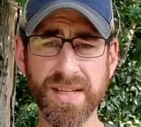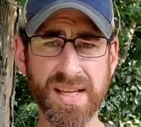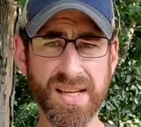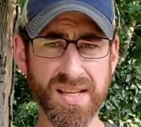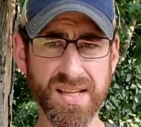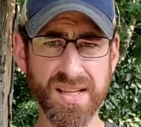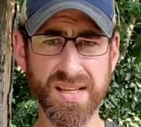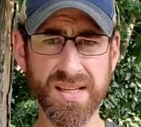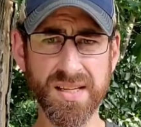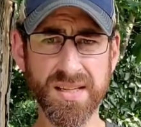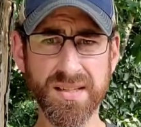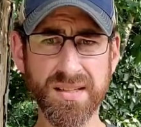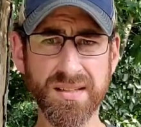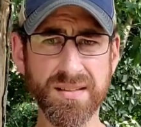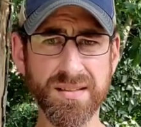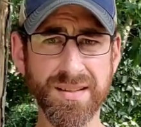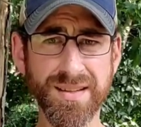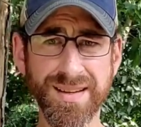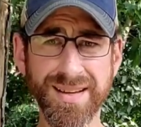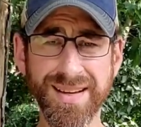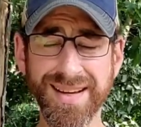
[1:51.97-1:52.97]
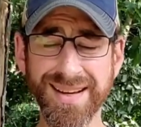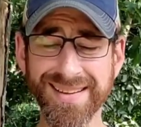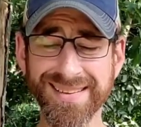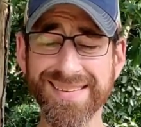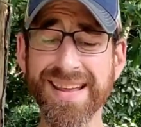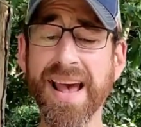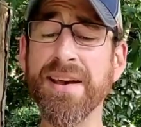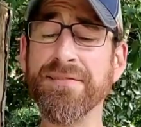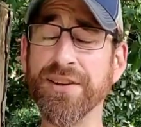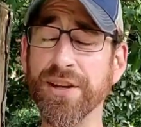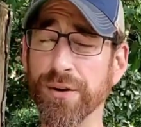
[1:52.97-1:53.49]
And again, it's
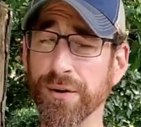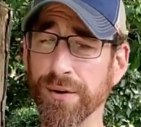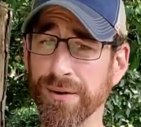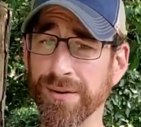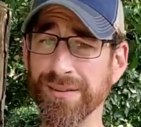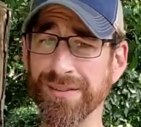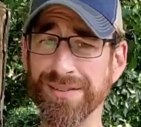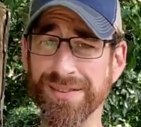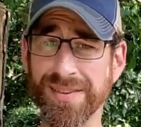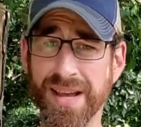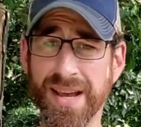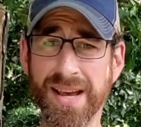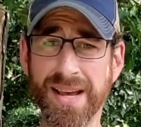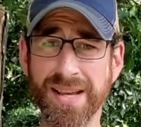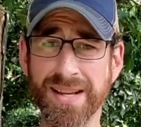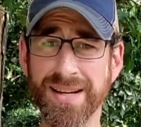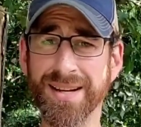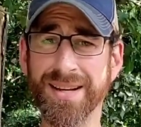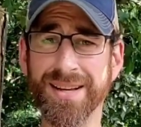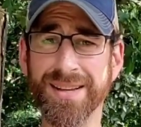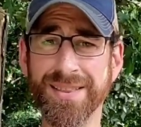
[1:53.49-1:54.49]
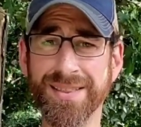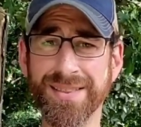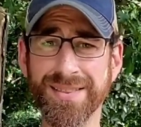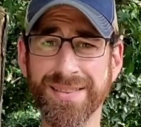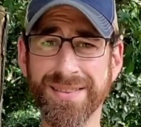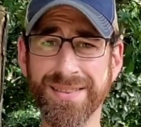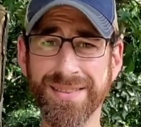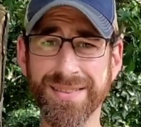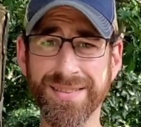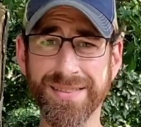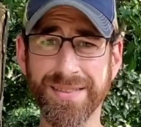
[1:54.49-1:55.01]
heavier than
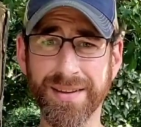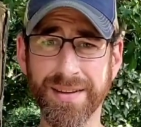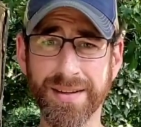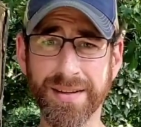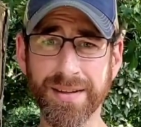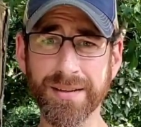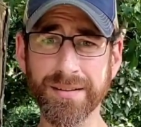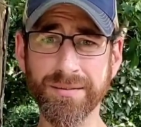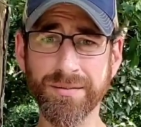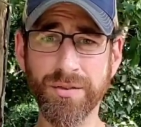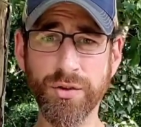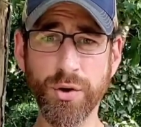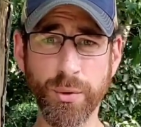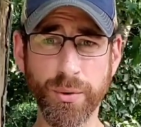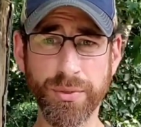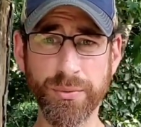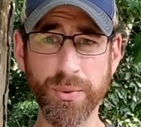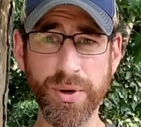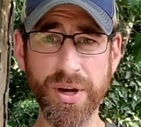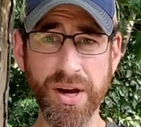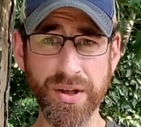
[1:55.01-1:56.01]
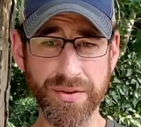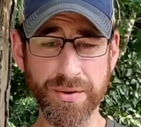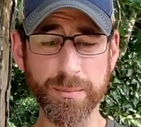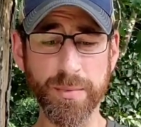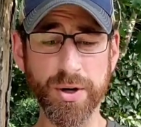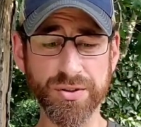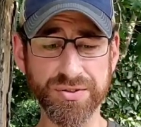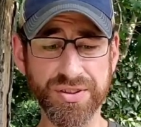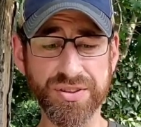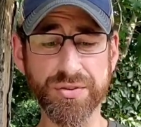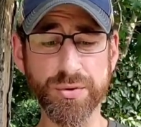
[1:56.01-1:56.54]
the 2 or 3 other
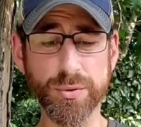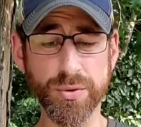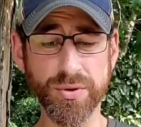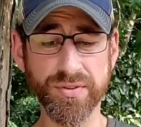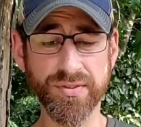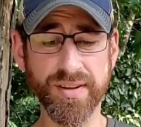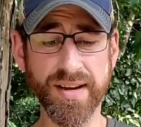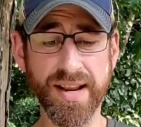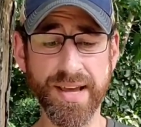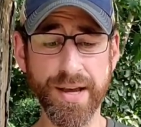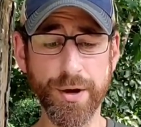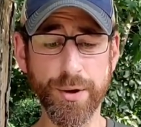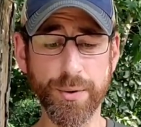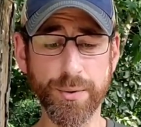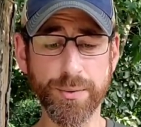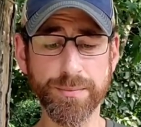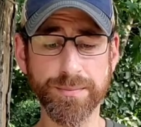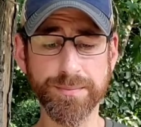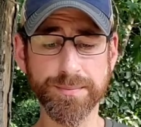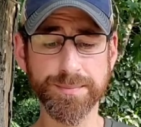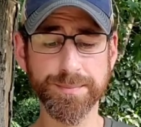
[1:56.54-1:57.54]
multi-tools that I own.